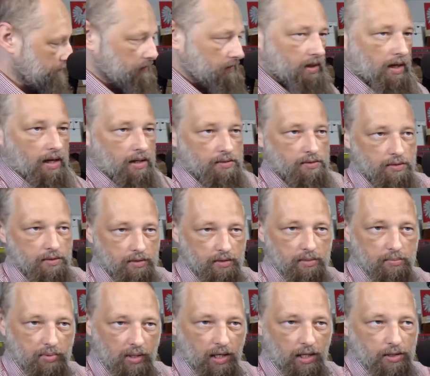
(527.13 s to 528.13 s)
I took the
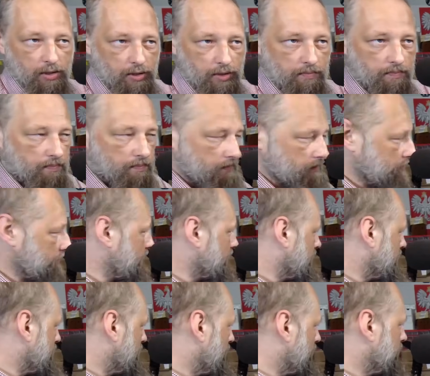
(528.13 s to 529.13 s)
brush,
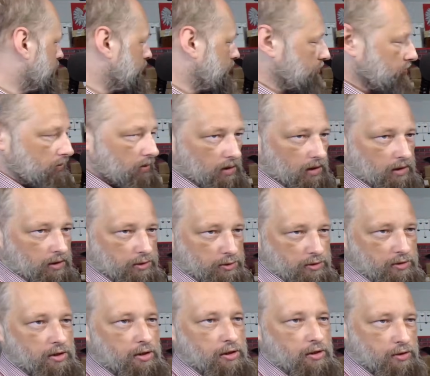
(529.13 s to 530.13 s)
my large
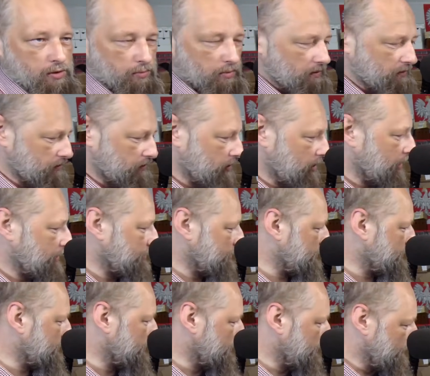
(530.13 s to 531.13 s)
dish with
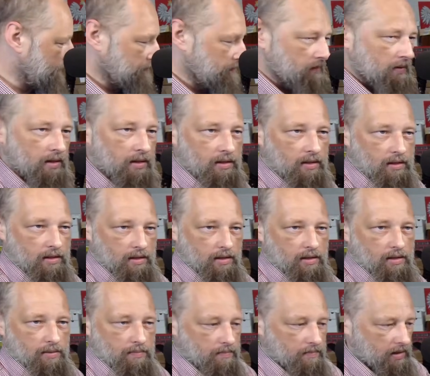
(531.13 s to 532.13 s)
flux,
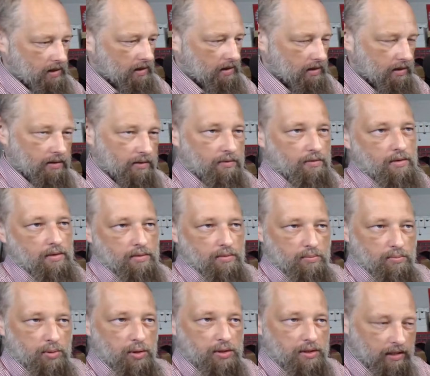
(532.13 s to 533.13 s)
and I
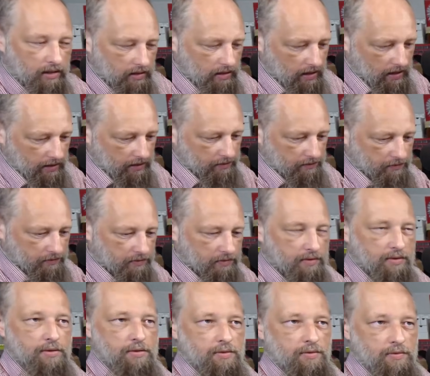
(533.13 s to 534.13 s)
put a lot of
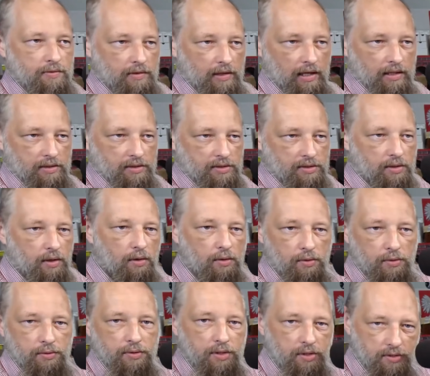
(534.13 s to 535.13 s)
flux
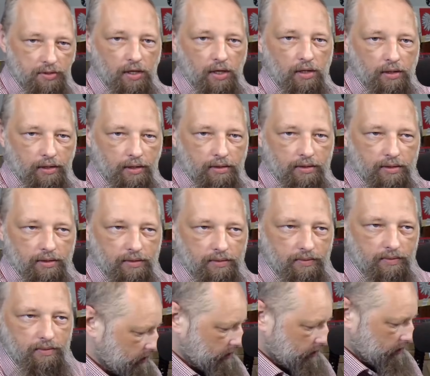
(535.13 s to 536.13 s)
on the socket.
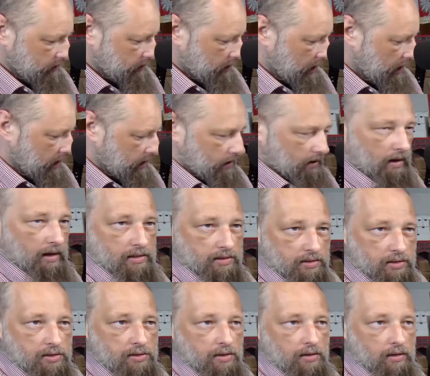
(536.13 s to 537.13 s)
As you
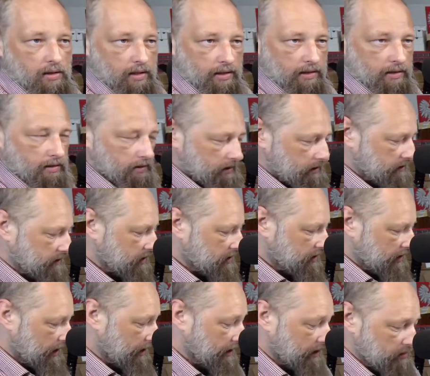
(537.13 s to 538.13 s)
saw, I
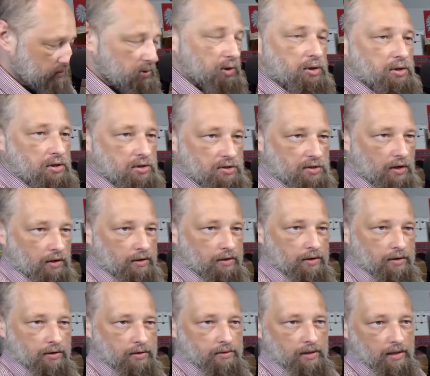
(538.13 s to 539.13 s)
didn't put the socket
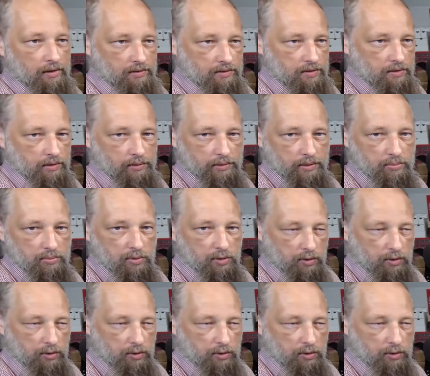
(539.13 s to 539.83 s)
on until the board